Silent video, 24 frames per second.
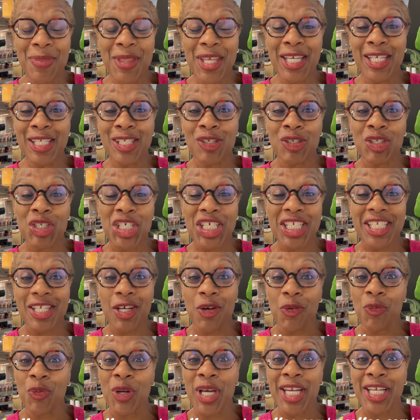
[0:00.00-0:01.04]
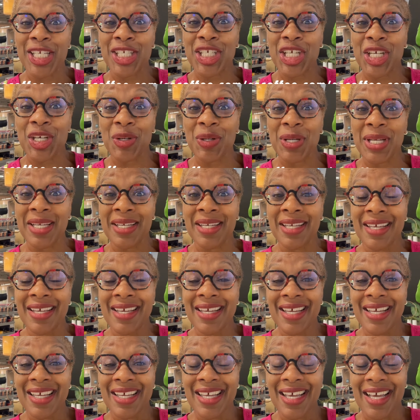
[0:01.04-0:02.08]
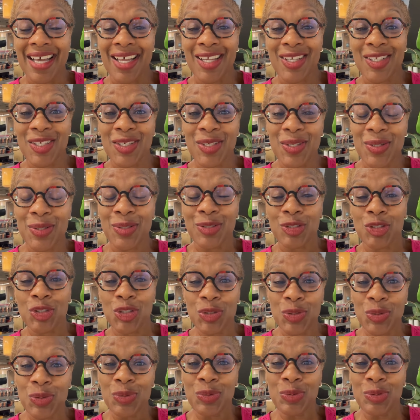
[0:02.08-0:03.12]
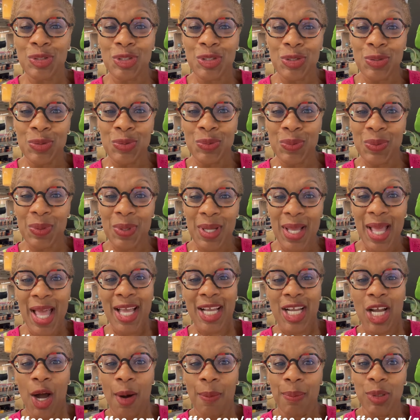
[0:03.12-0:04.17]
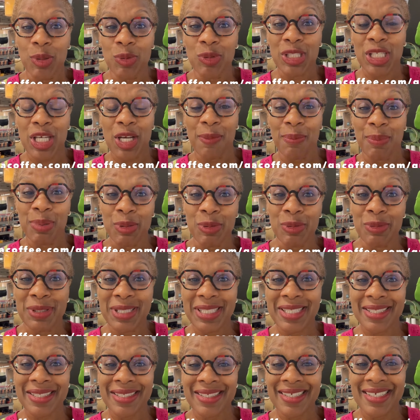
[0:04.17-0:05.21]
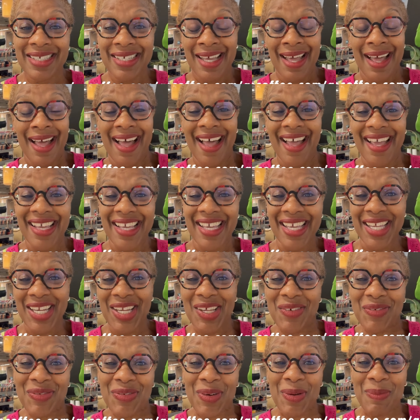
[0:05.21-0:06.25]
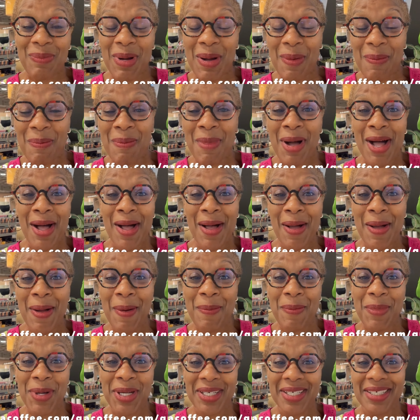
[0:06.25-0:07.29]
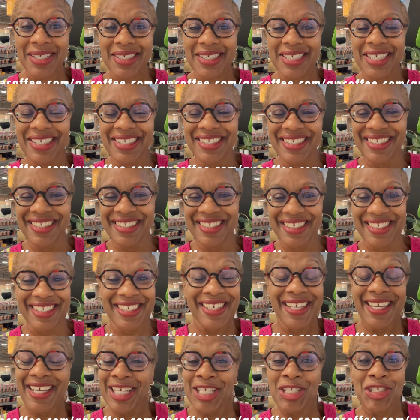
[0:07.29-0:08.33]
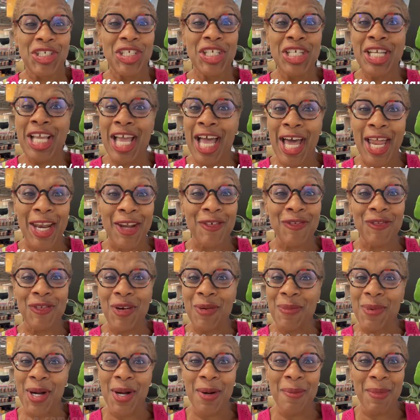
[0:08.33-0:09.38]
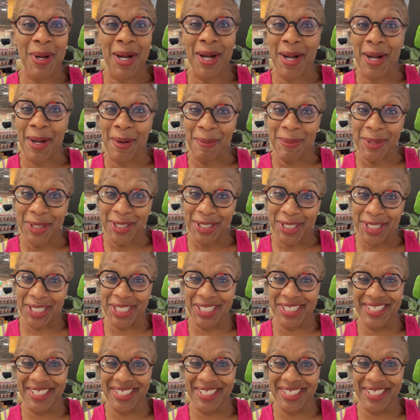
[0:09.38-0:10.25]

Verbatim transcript: things are just hereditary. A little choo-choo, caboose. I get it from my mama. She got it from her mama.